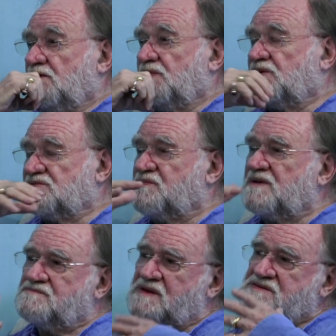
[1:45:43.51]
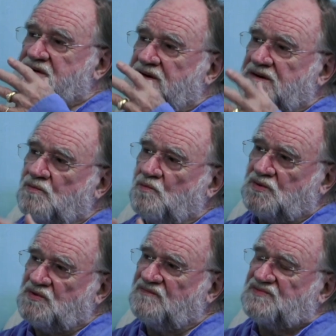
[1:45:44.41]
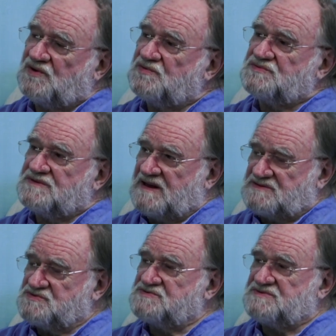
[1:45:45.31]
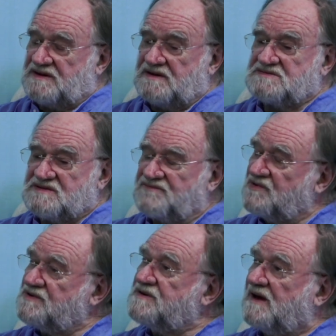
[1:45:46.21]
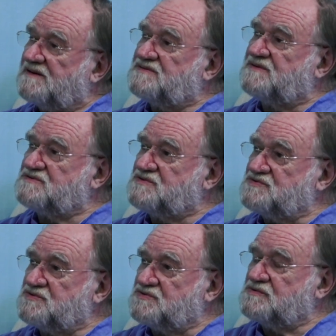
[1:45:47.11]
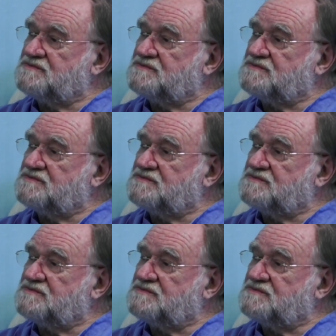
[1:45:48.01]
Because basically what you've chosen, as you say, is a very nice thing to do,